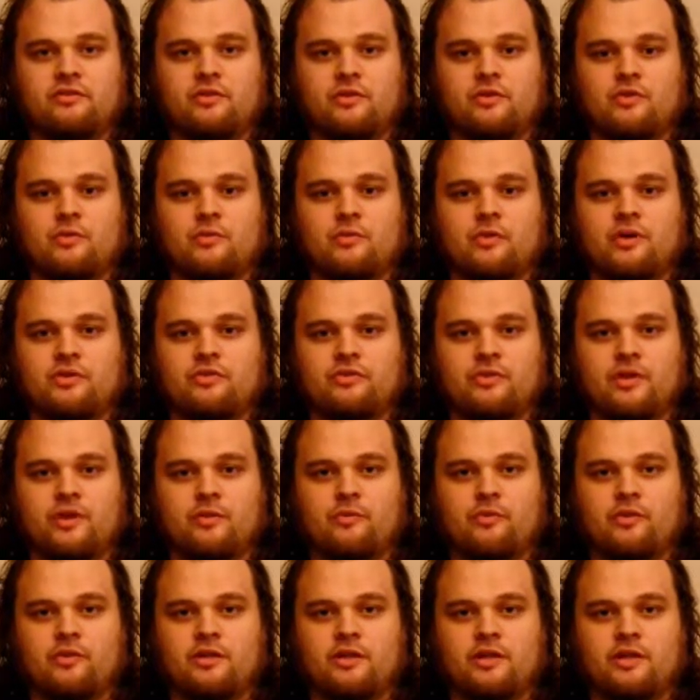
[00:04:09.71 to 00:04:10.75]
They're the ones that
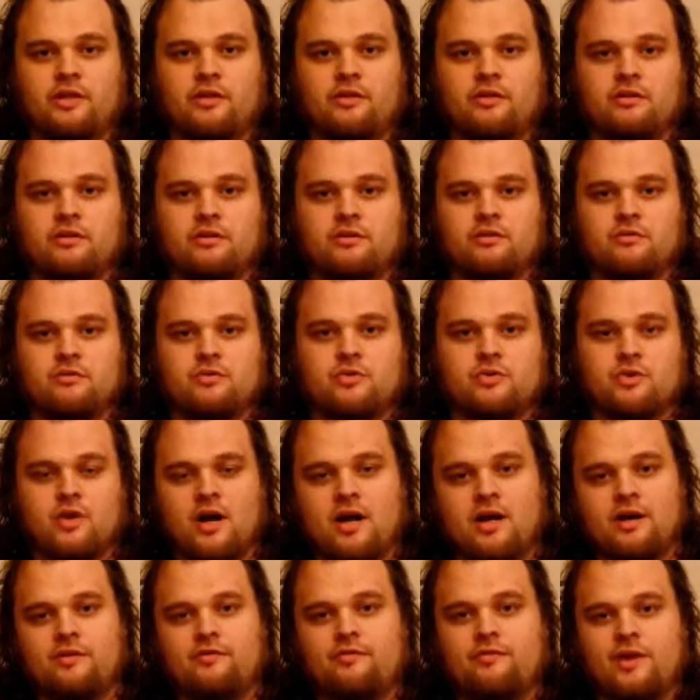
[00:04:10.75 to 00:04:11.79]
really
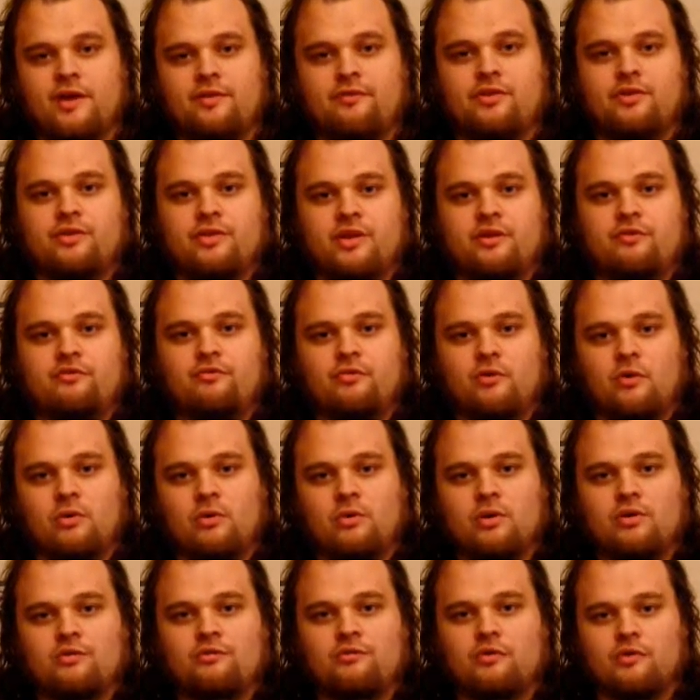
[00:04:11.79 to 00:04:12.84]
drive everything
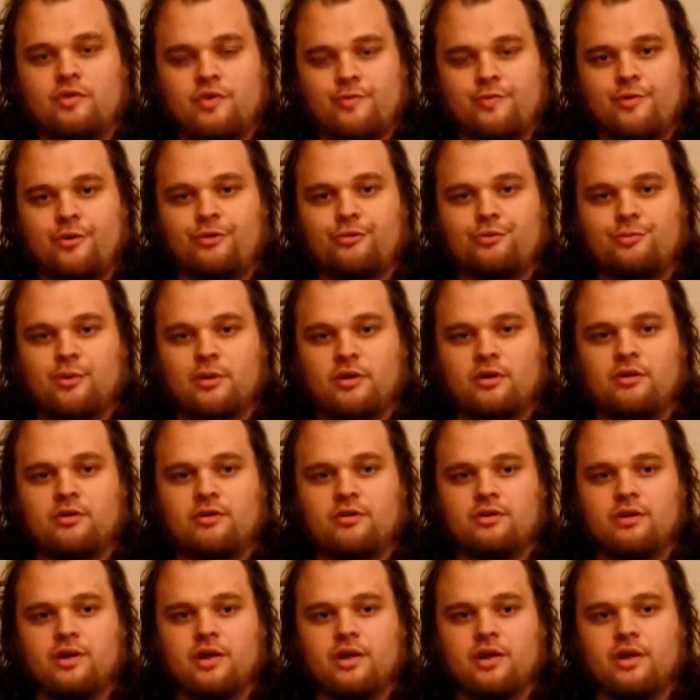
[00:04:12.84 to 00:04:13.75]
forward for the most part.